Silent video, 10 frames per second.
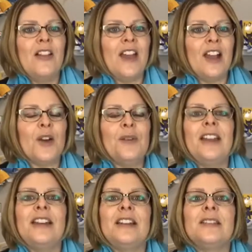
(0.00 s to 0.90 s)
then go
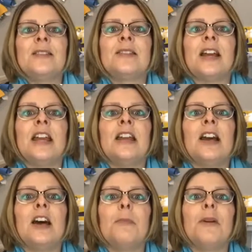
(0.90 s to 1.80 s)
ahead and sign
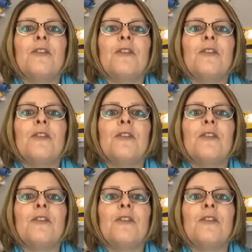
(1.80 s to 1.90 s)
up